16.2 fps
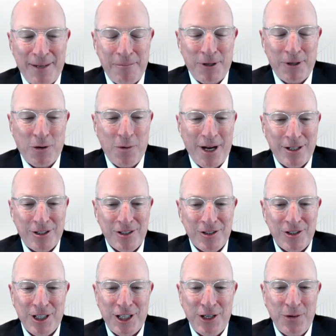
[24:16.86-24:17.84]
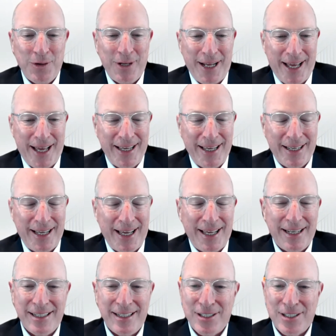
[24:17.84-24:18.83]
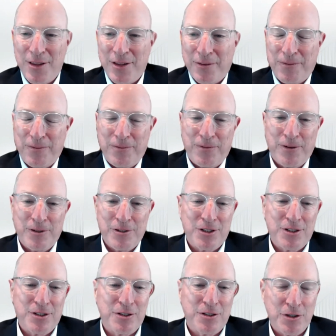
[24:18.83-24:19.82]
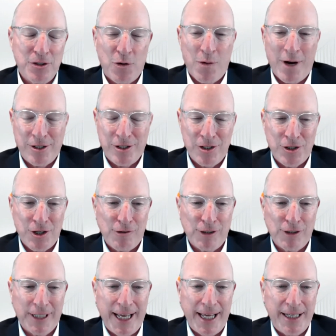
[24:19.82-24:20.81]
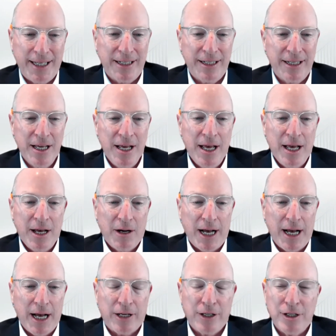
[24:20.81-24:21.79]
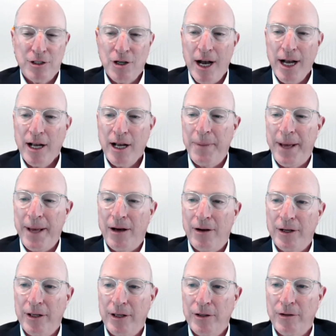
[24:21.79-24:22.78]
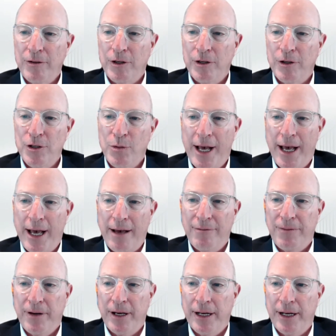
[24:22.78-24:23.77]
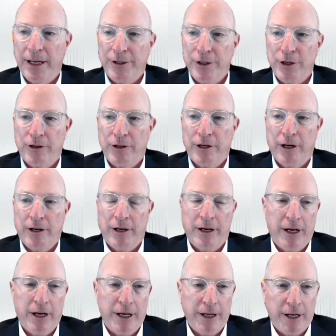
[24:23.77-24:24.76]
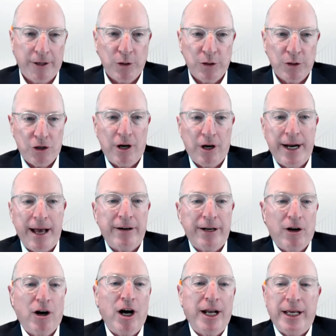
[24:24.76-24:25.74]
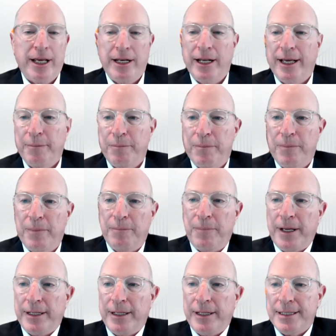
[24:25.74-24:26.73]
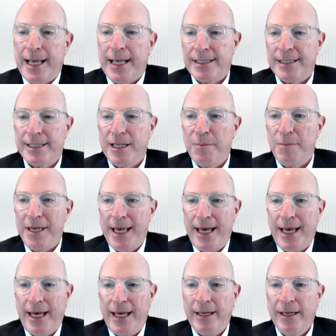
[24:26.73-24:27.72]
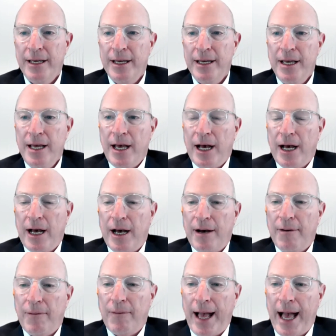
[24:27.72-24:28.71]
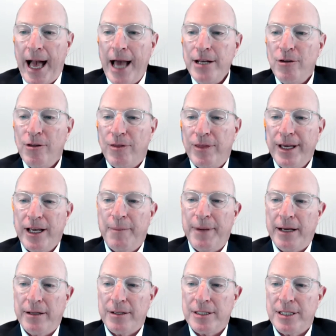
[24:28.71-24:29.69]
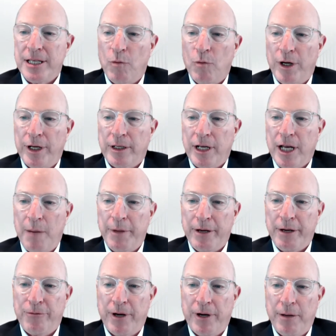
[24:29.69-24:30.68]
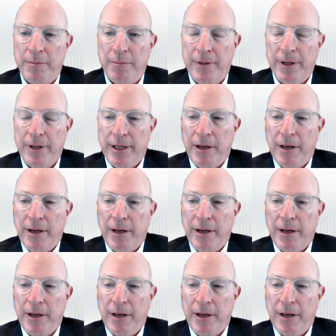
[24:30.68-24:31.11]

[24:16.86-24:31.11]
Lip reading: put questions in Q&A, and so the first two questions are related. Could you talk about, you have you start out in audit and as a CPA. How do you think about someone coming from